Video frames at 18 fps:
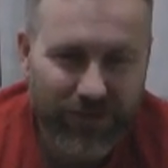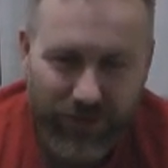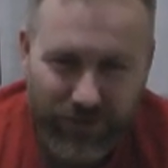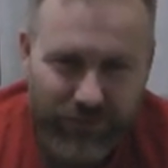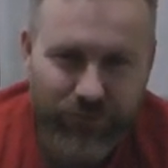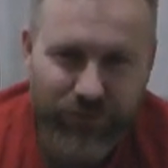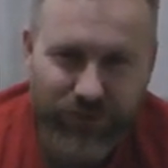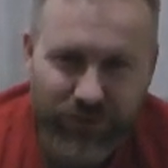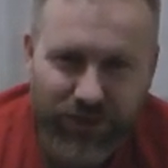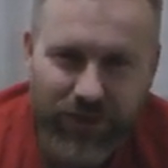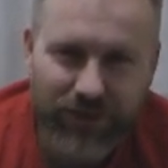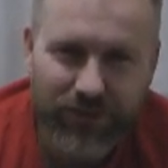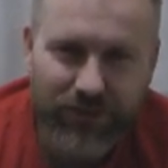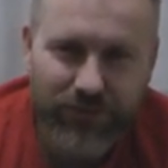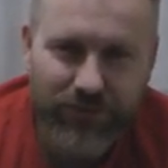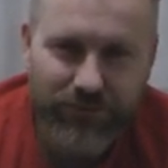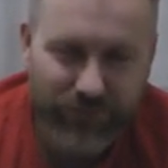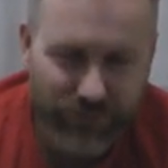every
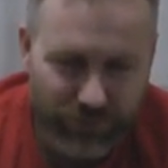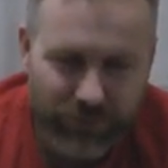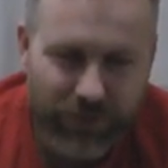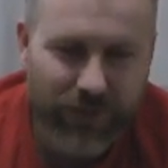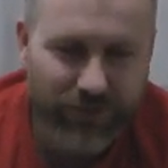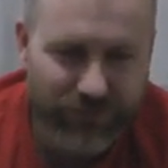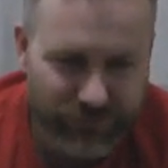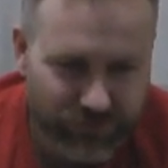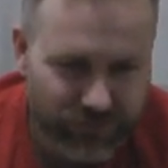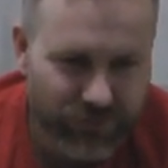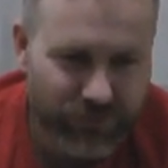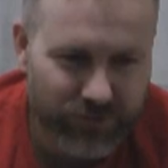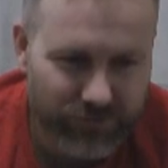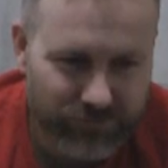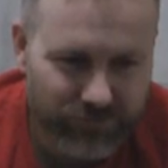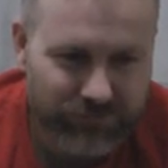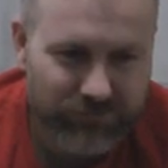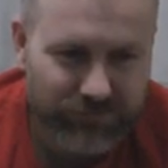day for the past
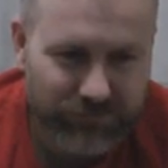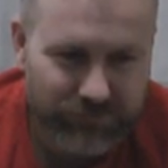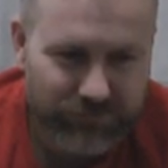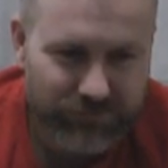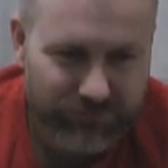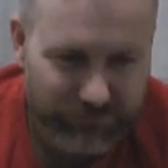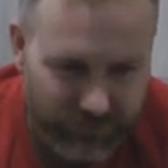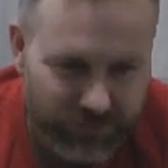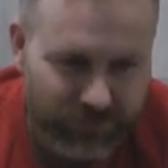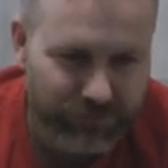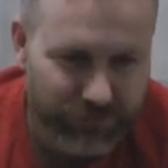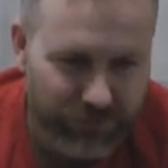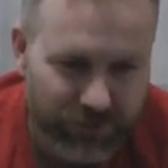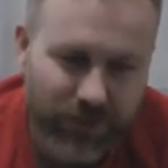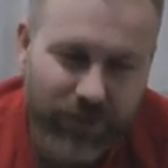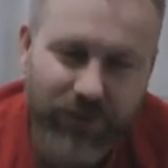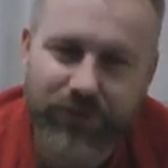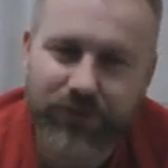year, there's
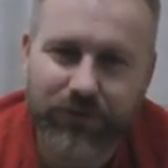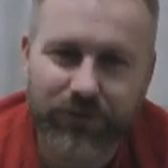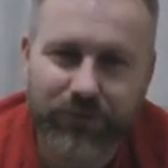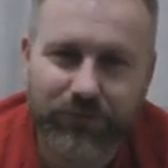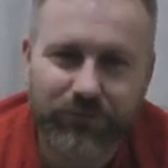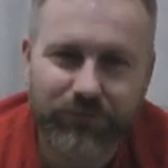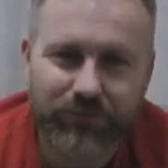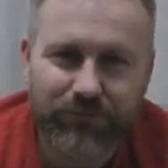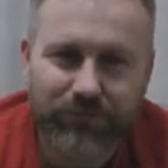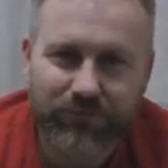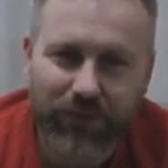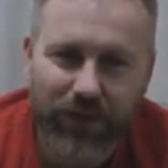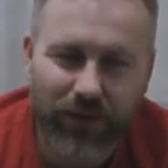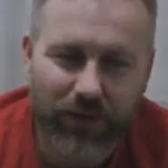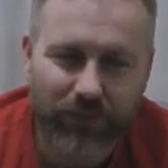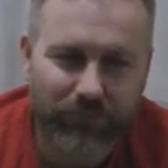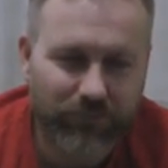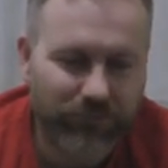been a haiku,
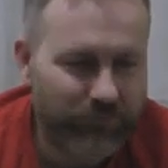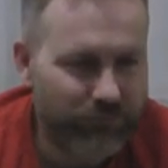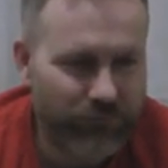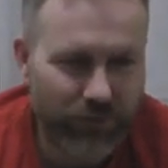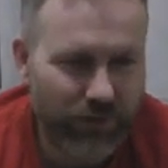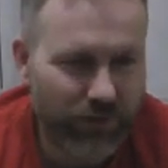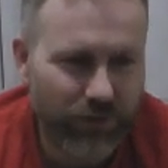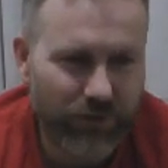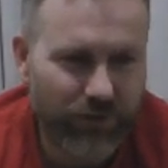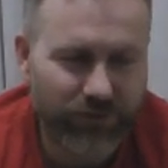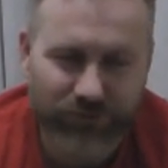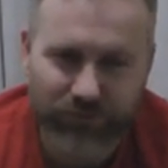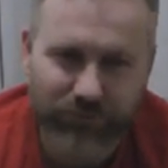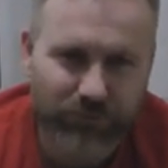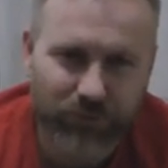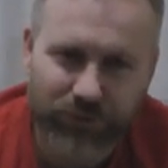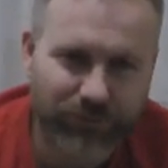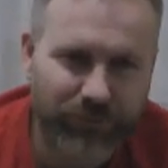regardless
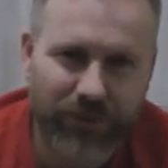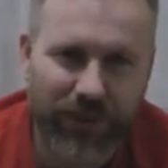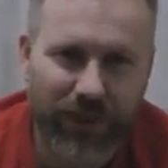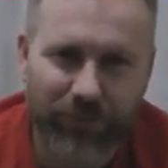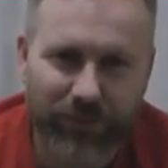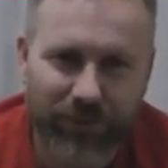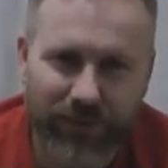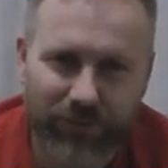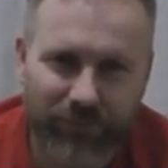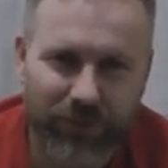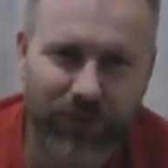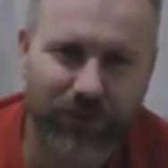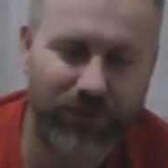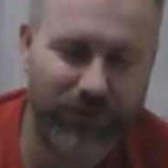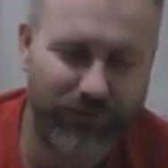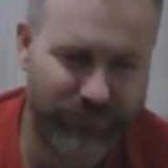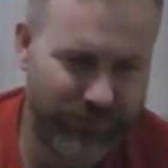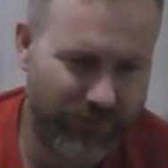of what's been happening in my
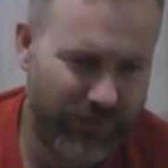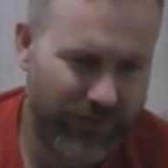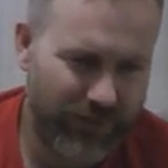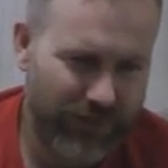life.